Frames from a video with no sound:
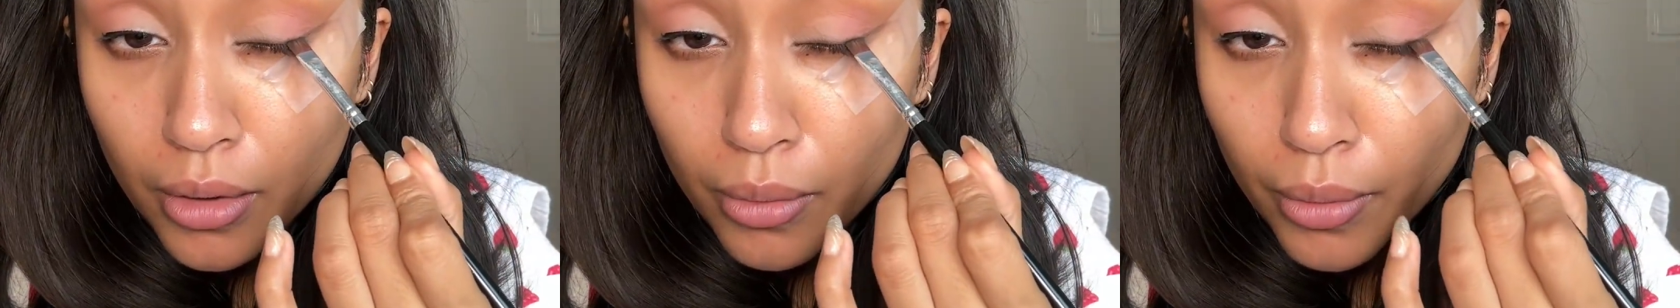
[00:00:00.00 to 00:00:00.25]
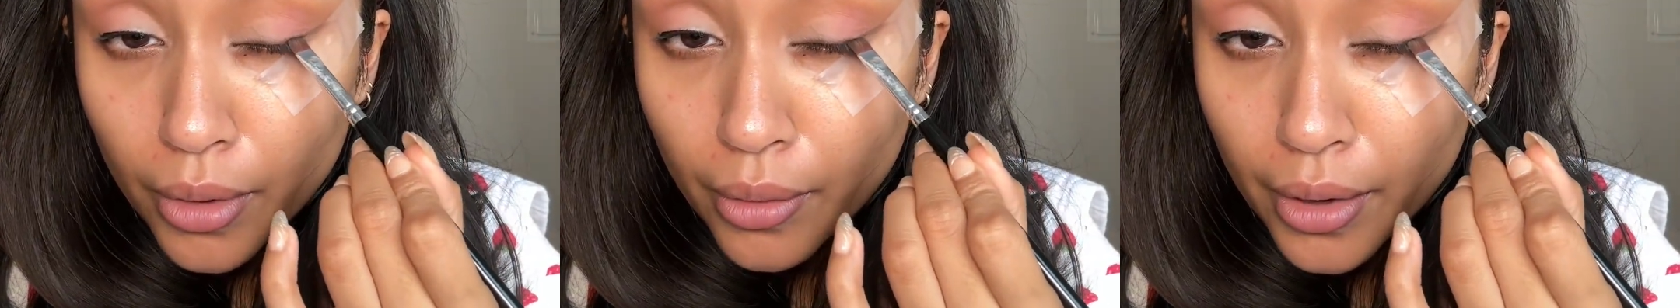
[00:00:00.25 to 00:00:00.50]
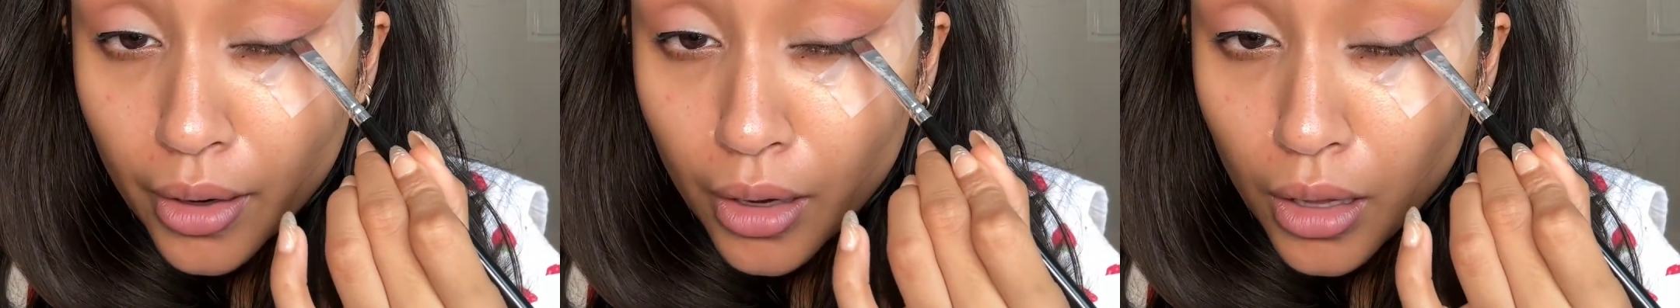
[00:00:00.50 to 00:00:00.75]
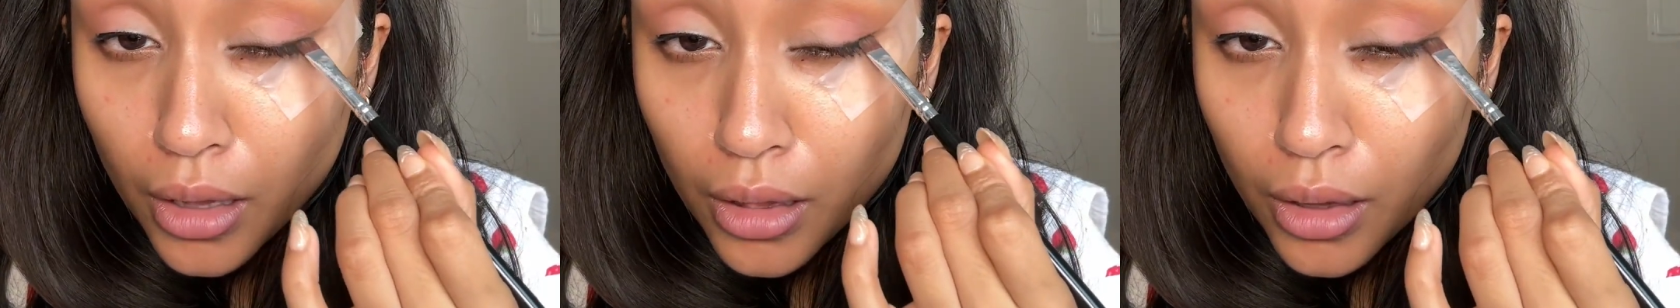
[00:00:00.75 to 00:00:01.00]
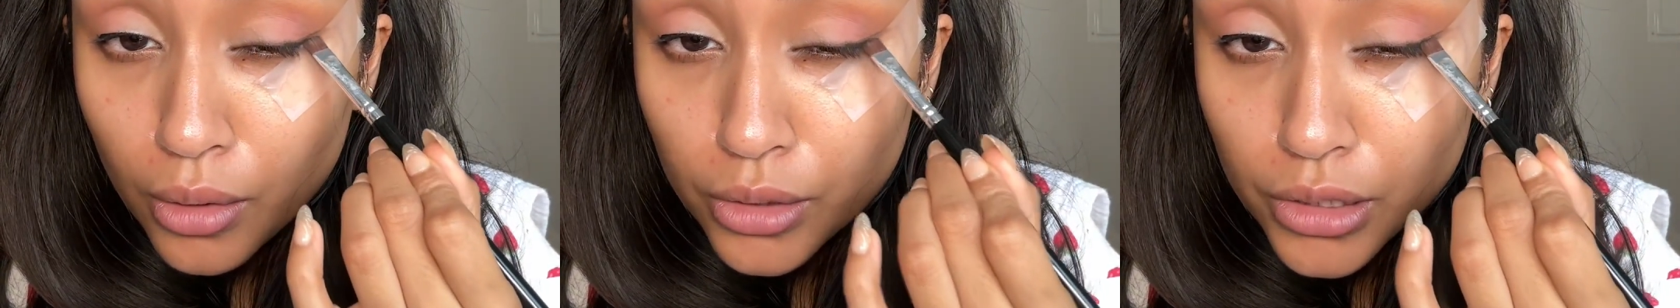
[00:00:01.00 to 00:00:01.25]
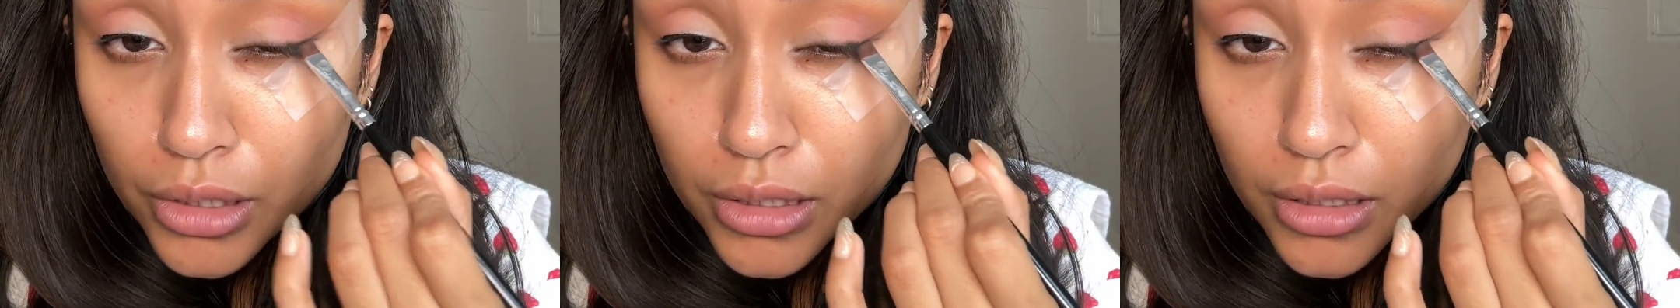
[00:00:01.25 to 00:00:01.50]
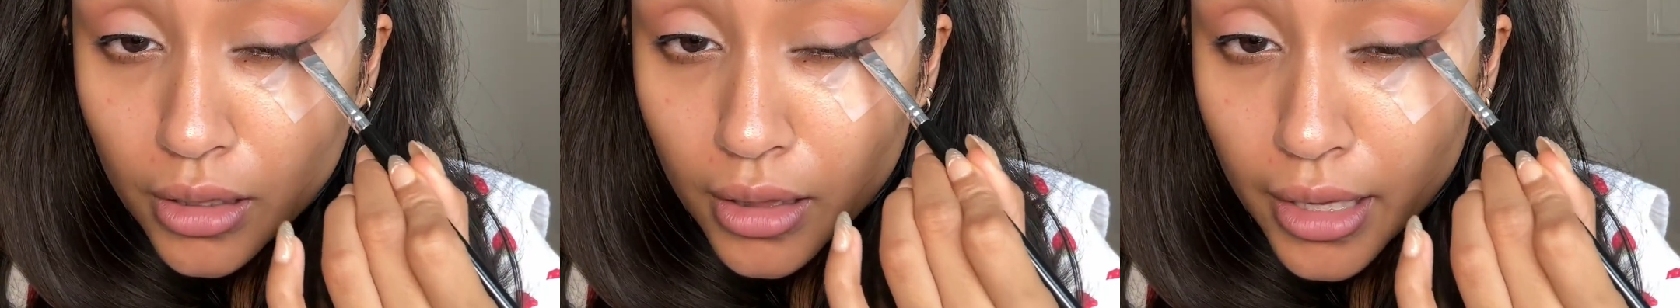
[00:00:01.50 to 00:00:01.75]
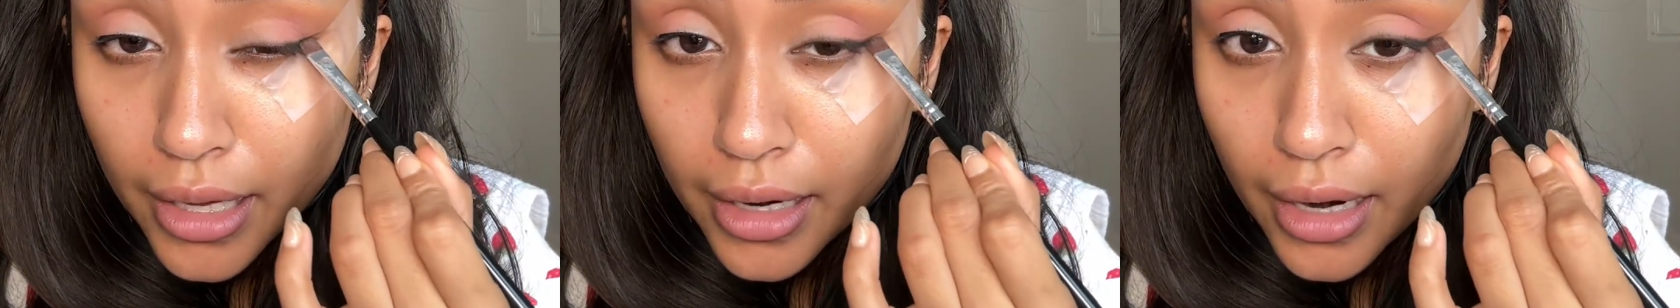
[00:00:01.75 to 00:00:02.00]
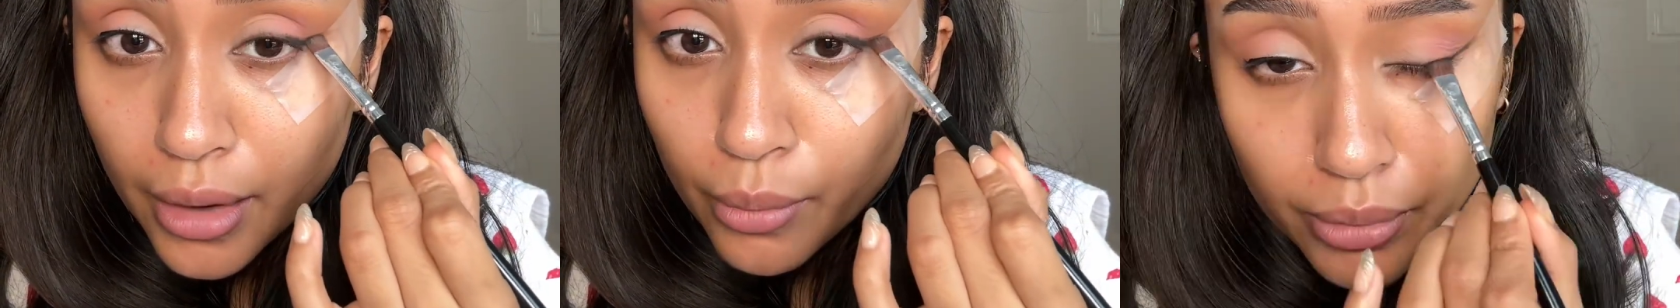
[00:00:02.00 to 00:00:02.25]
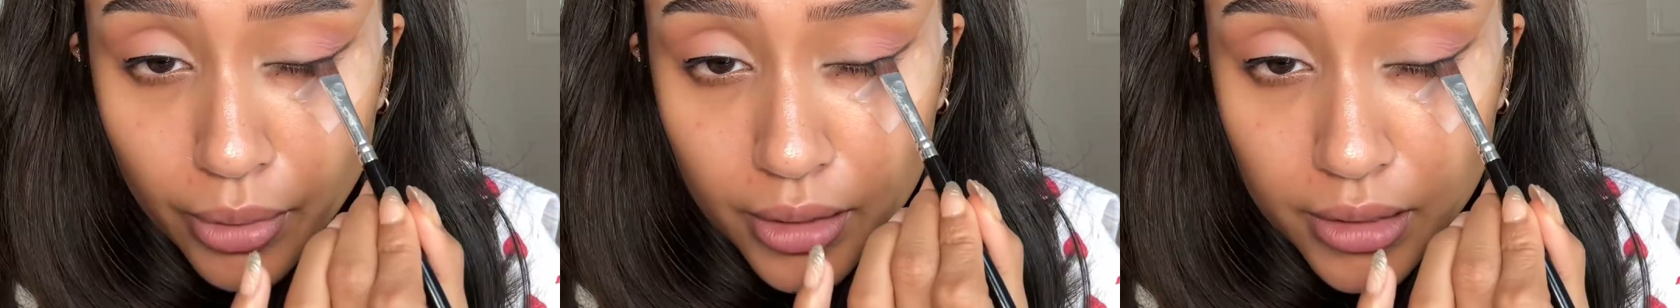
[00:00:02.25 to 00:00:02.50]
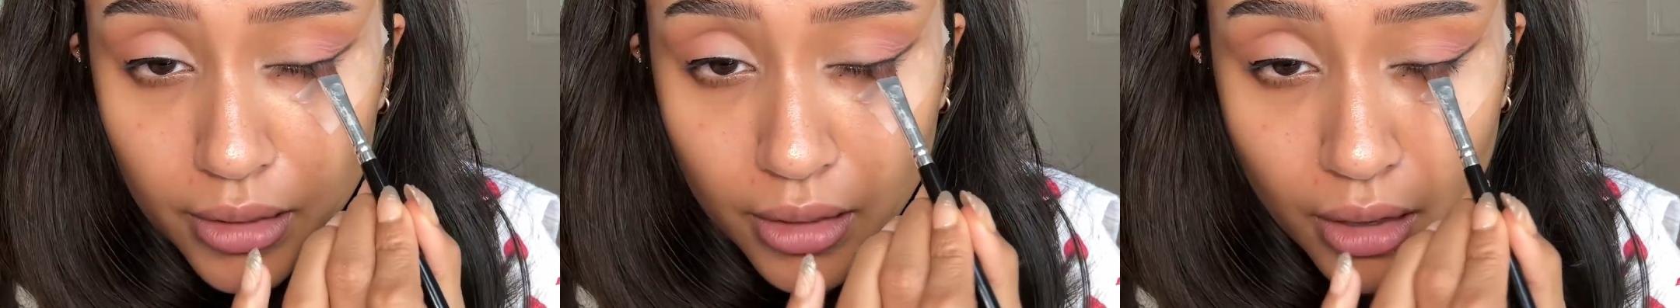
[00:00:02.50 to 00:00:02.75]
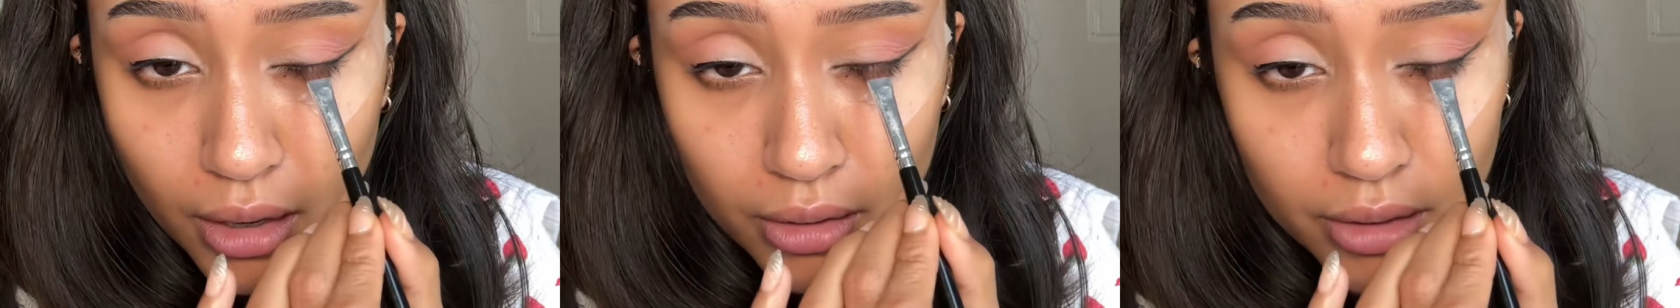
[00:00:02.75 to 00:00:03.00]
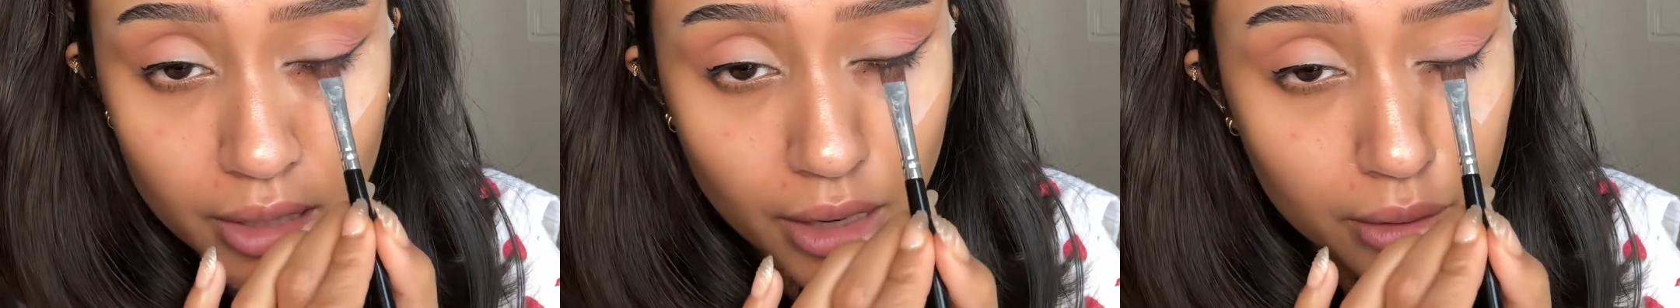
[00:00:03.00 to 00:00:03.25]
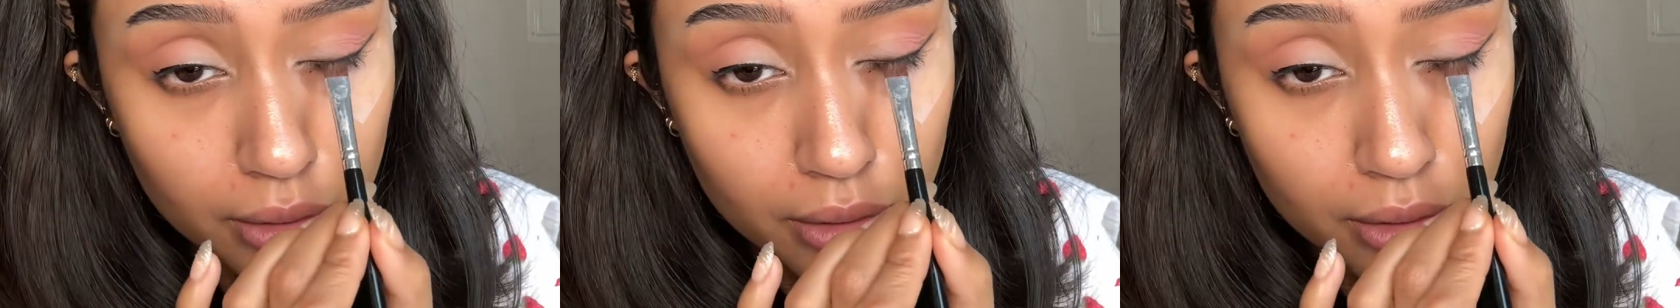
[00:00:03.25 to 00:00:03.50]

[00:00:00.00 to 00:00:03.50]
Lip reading: We're going closer to the lid and pressing the color down.